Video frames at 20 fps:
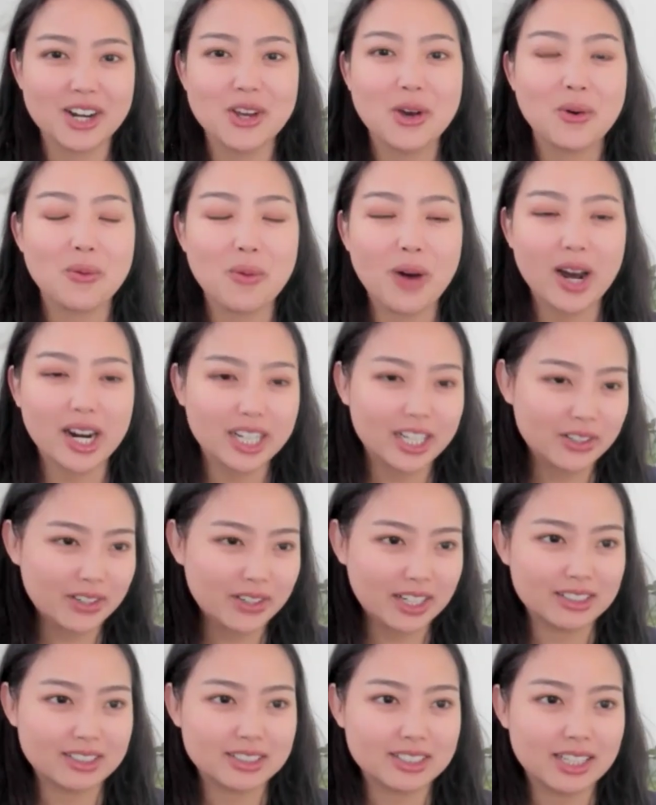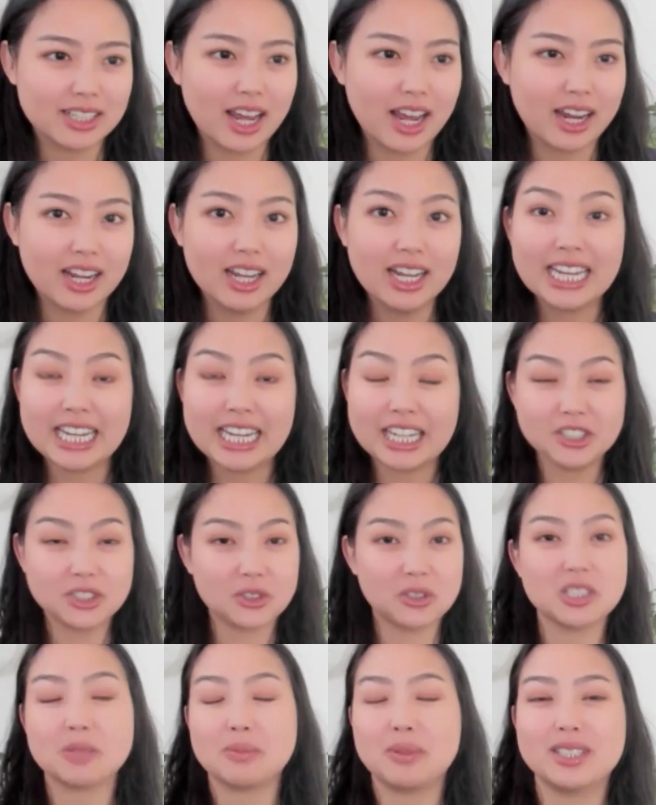Why are you here today? Is there
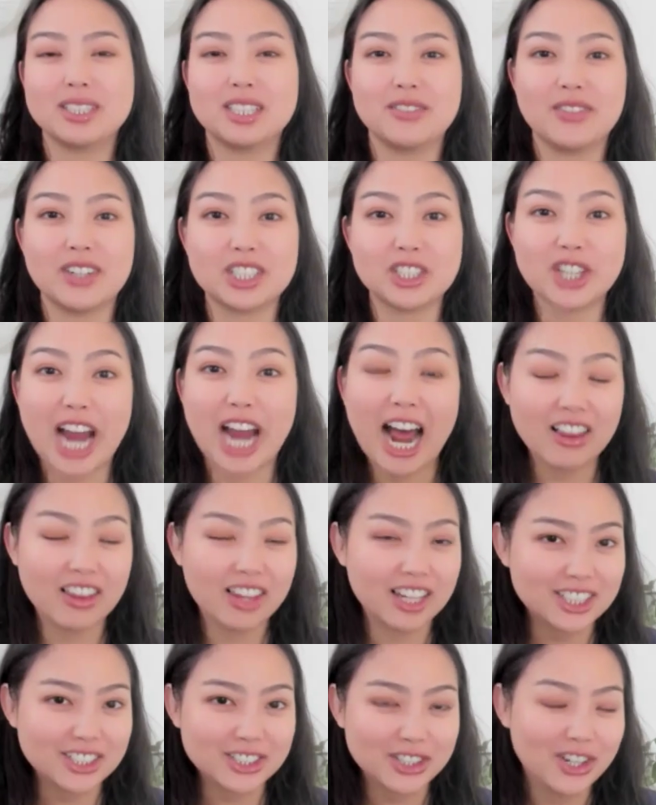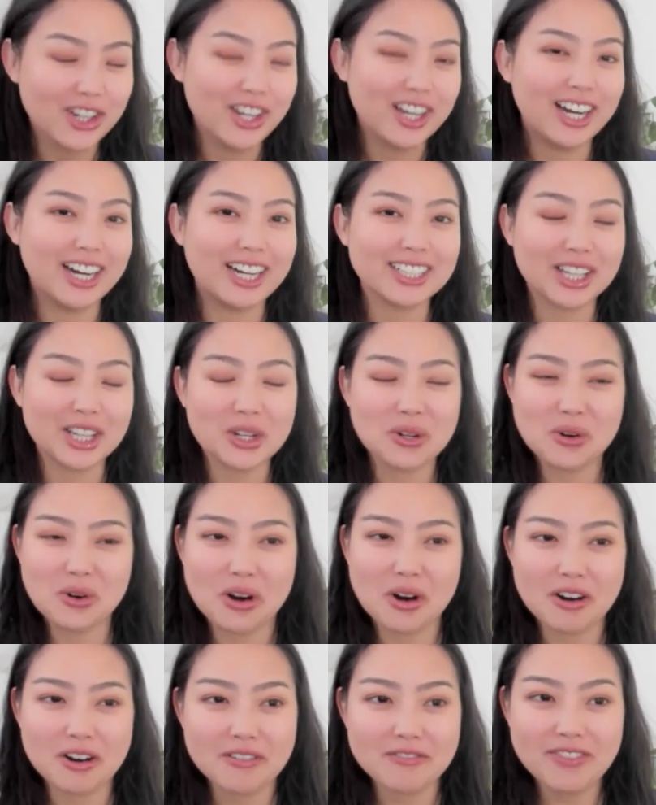a specific challenge that you
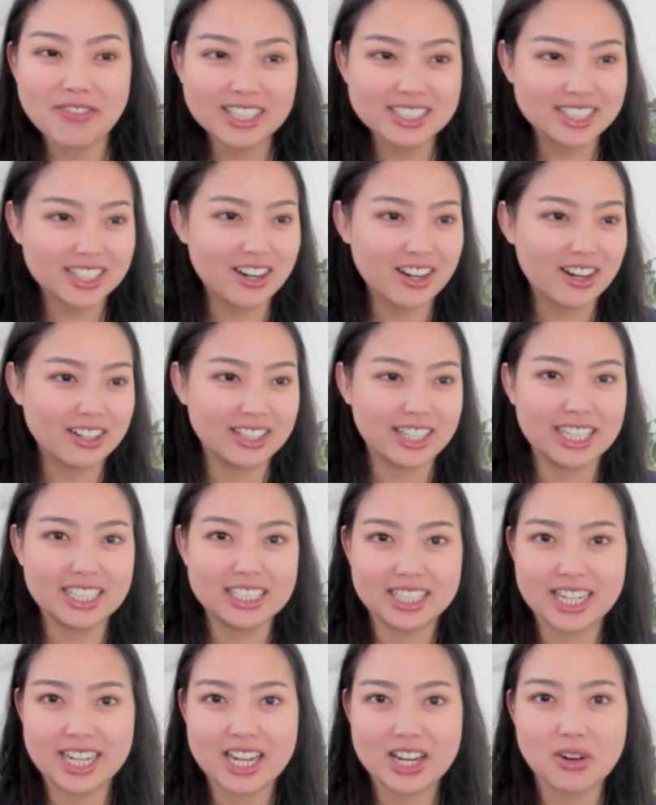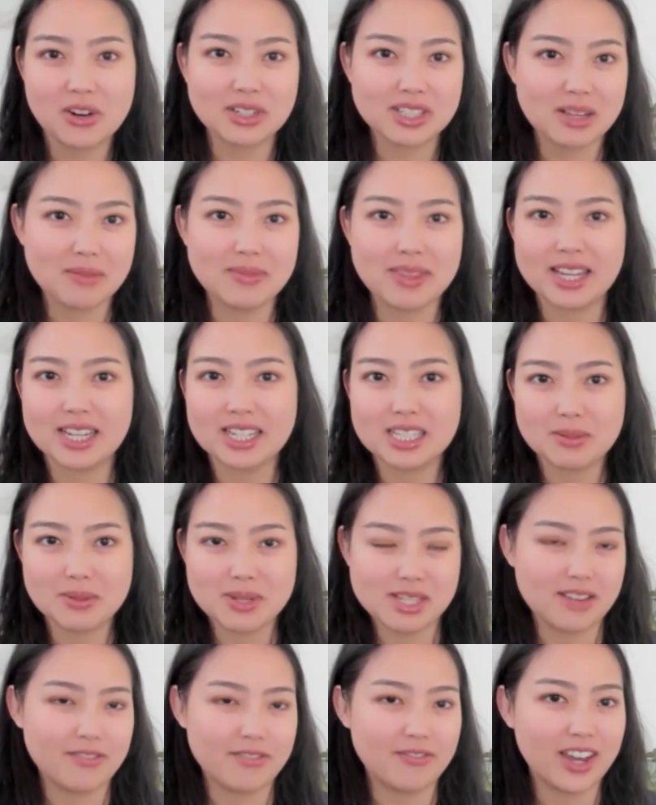are facing on LinkedIn or something
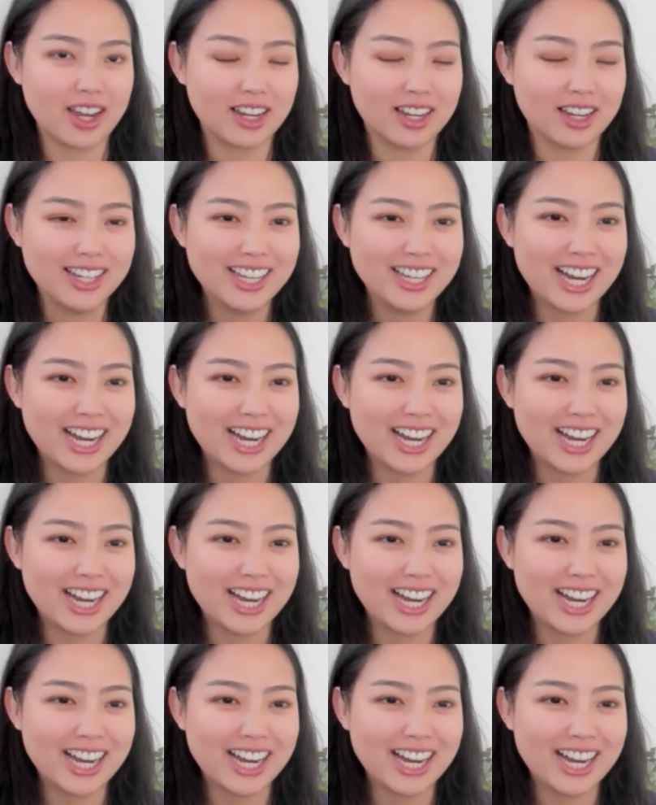specific